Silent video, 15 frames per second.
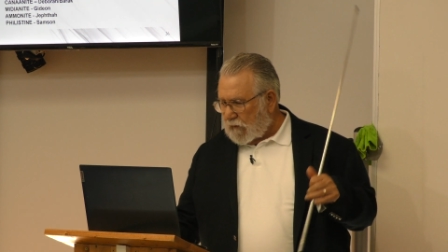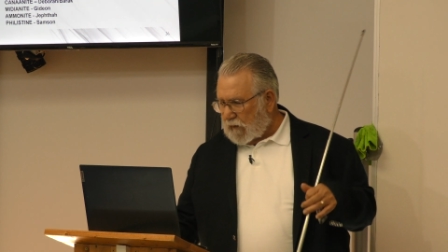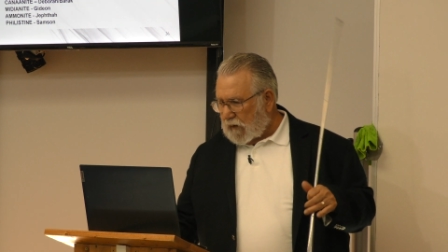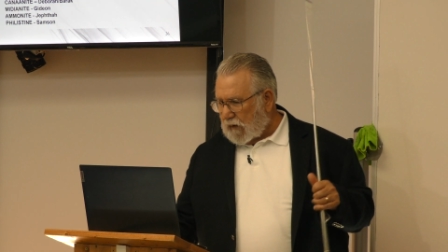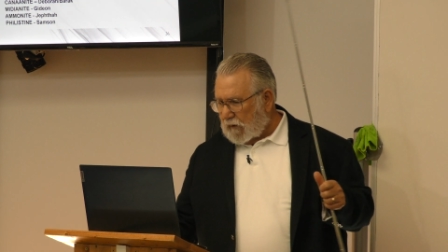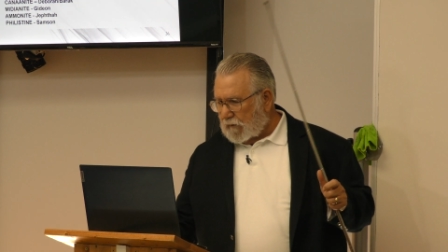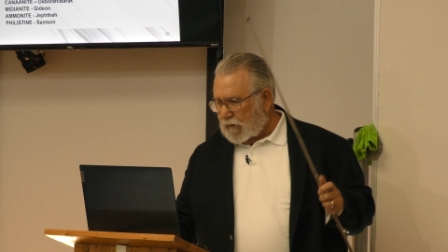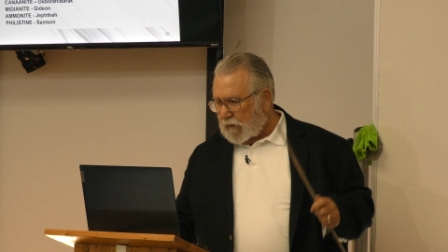
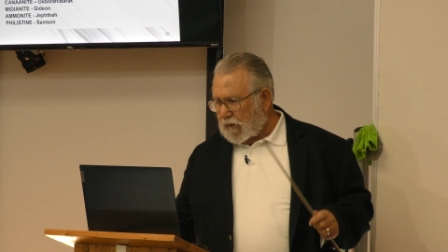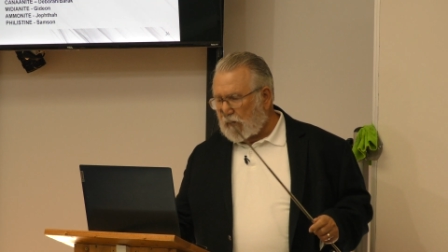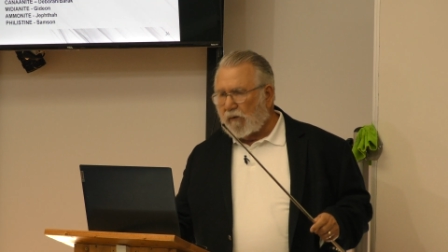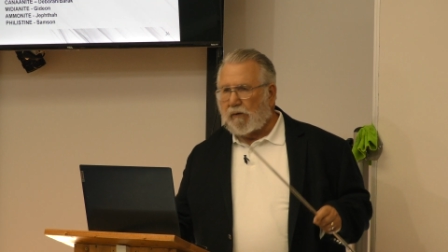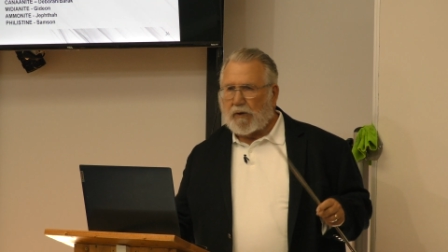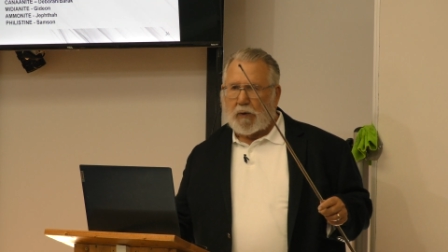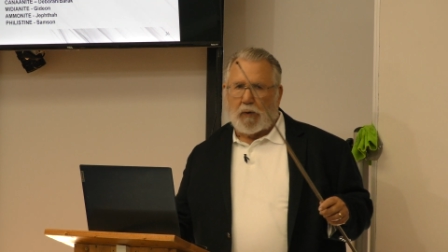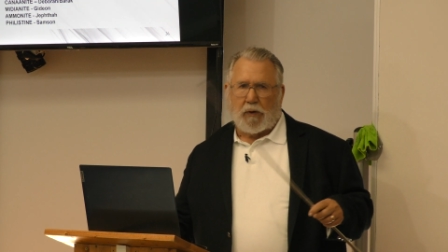Yeah,
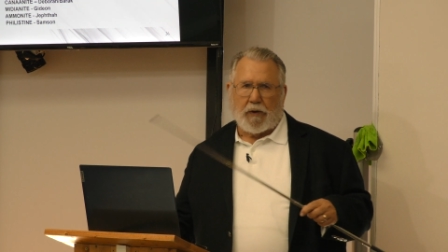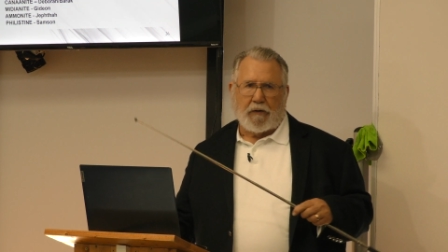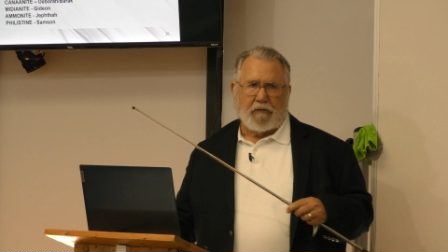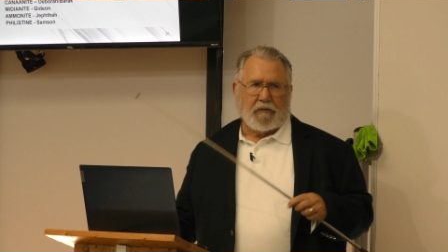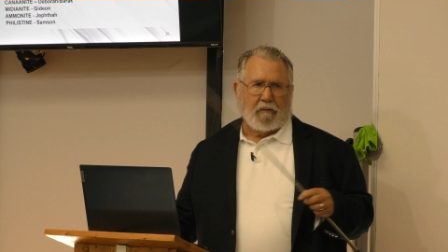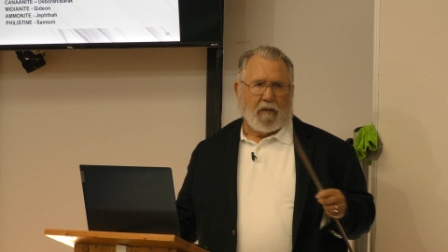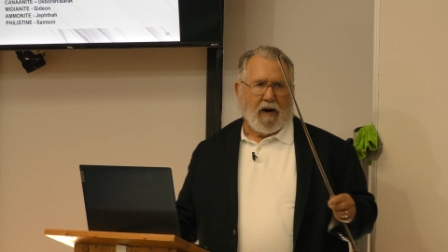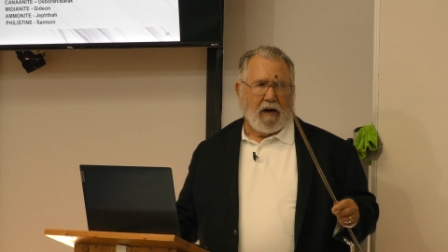you'll learn
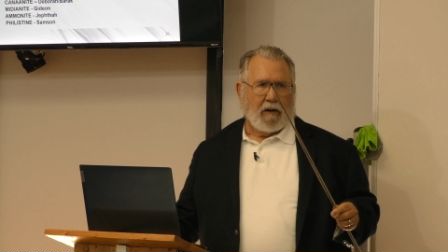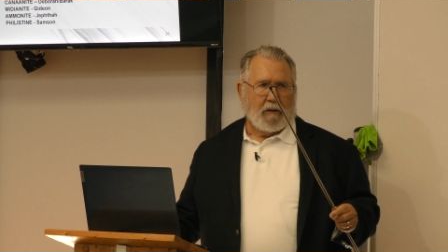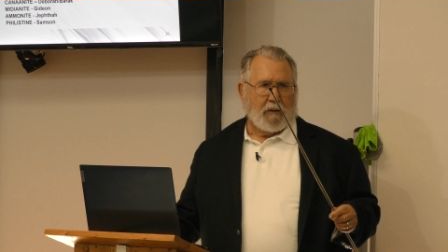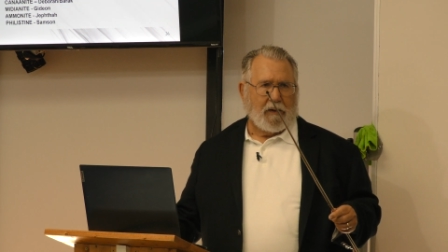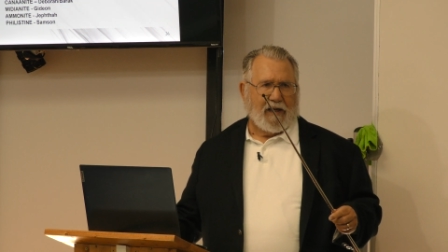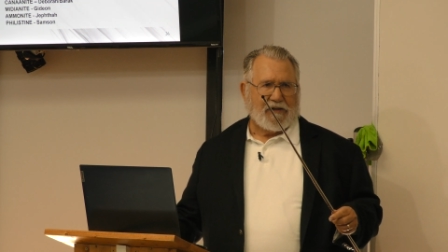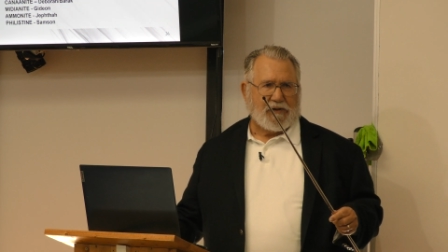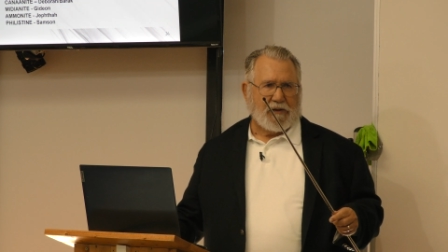from our
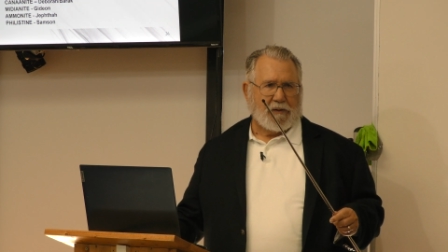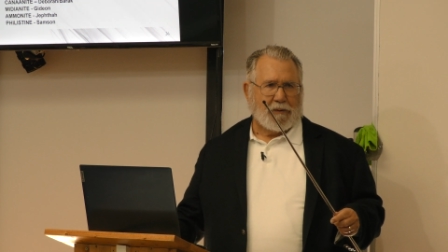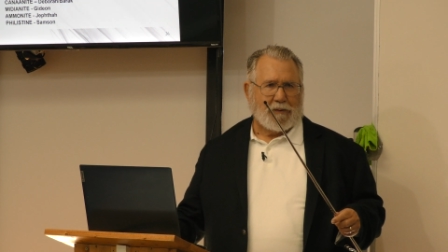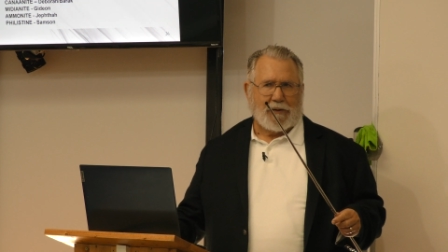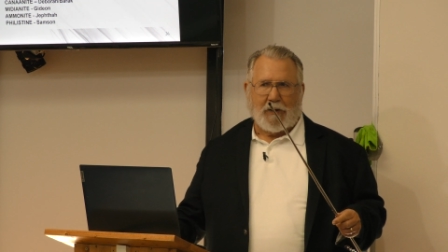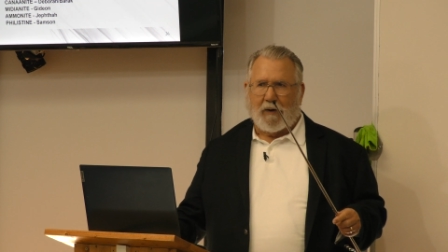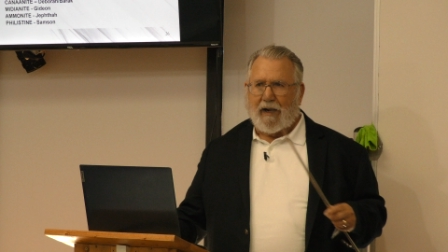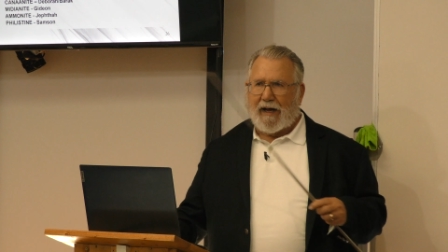lesson.
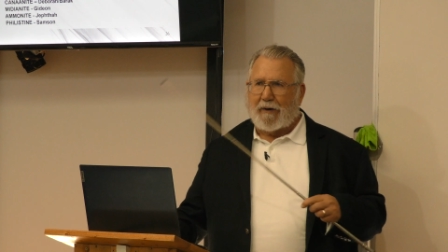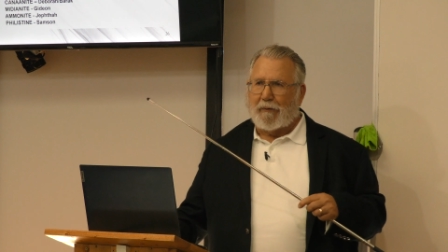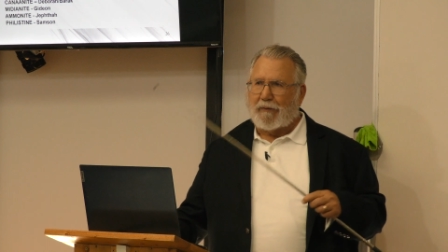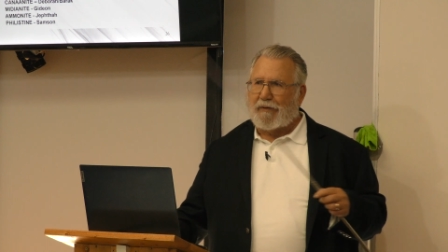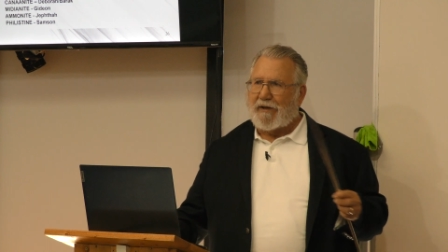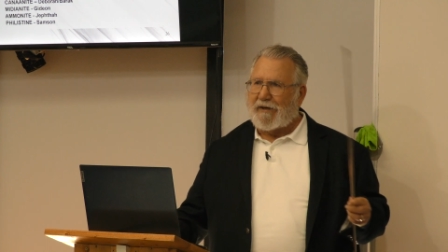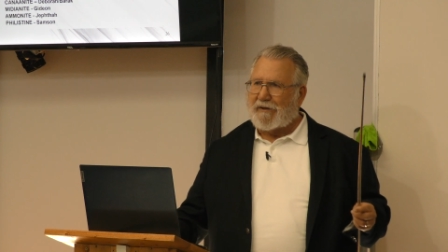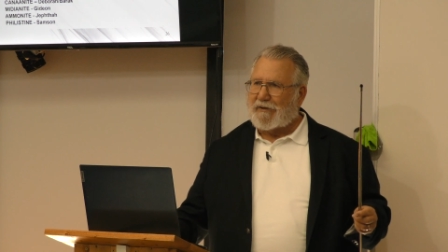You know, I don't
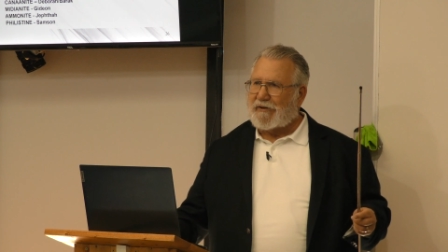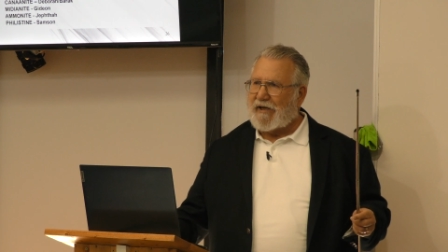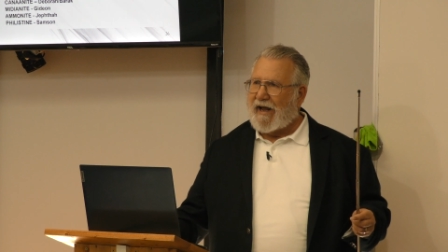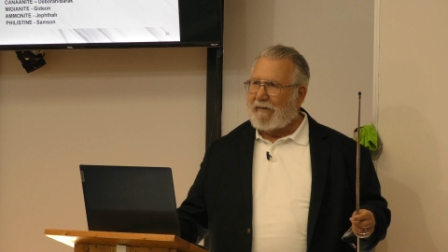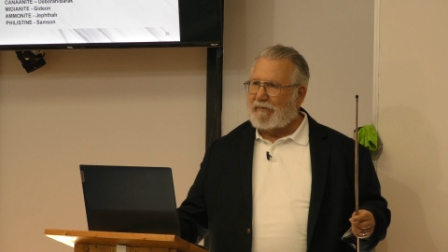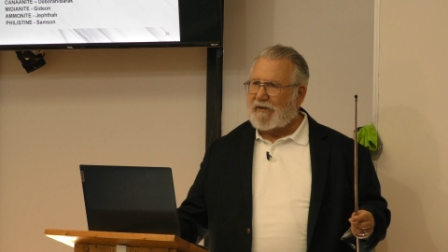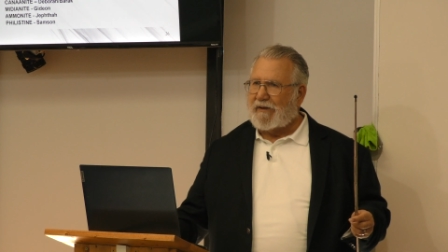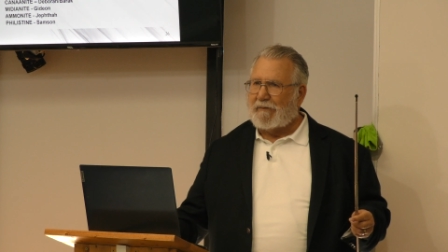think
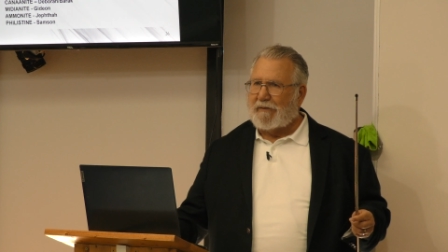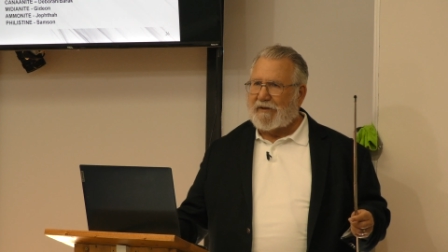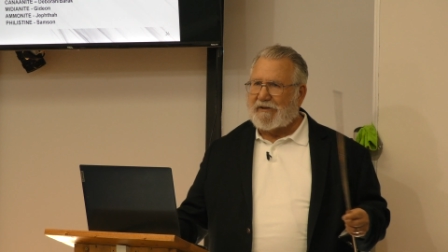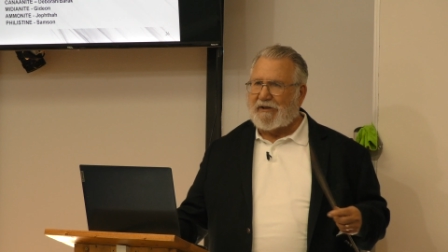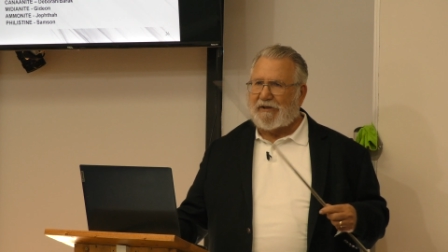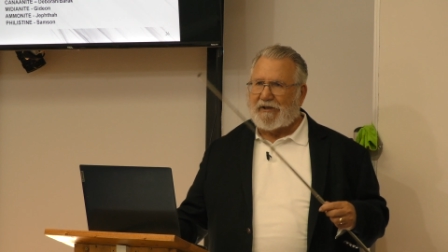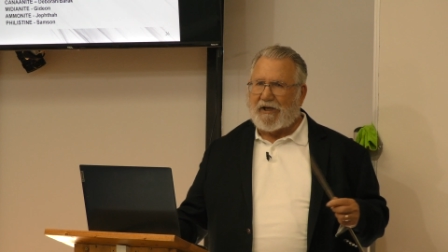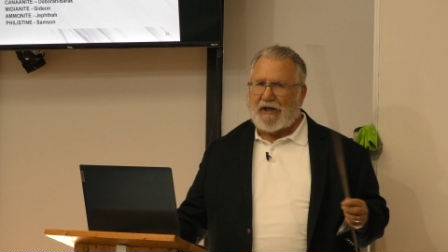Samson
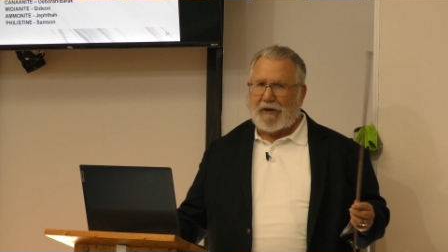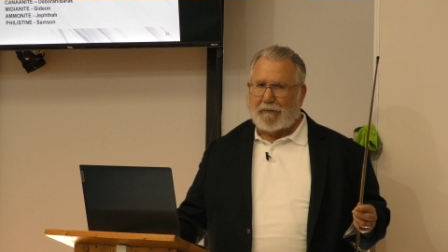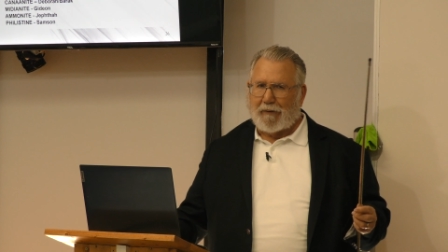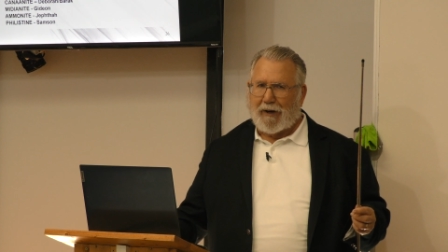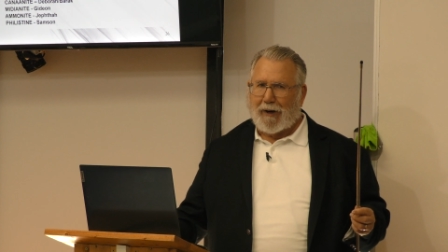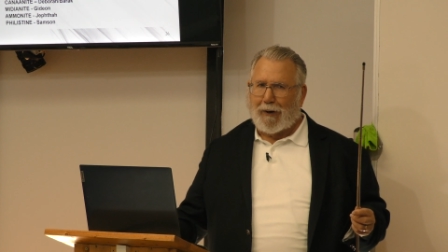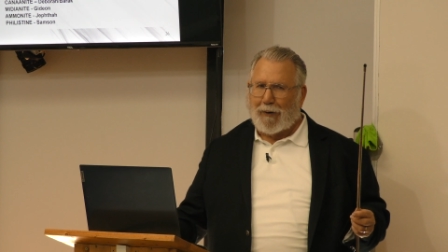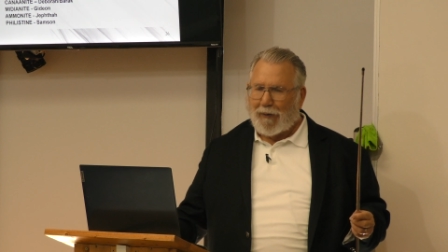was his
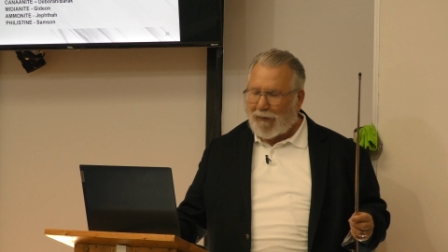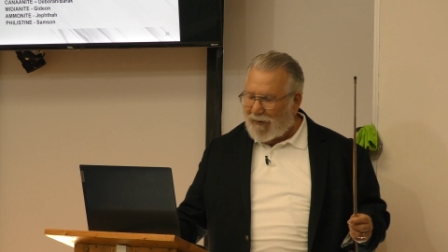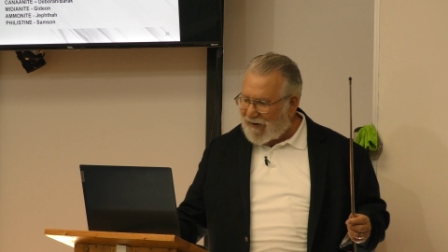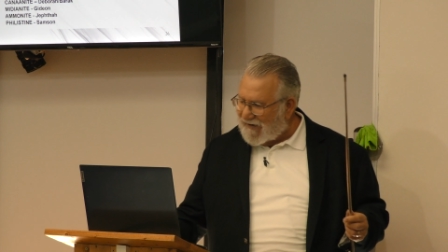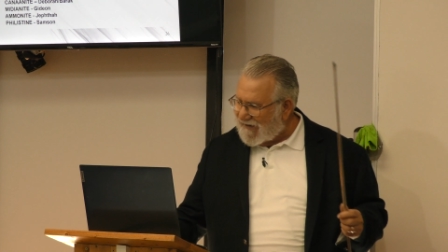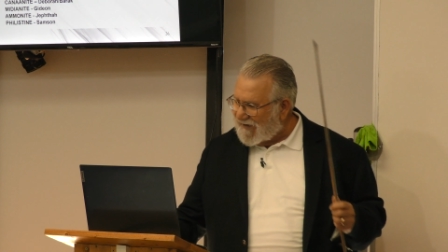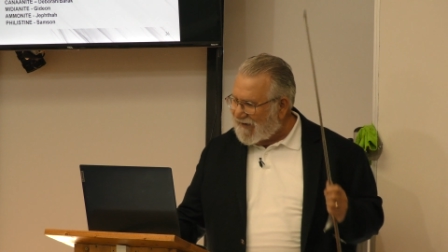hero.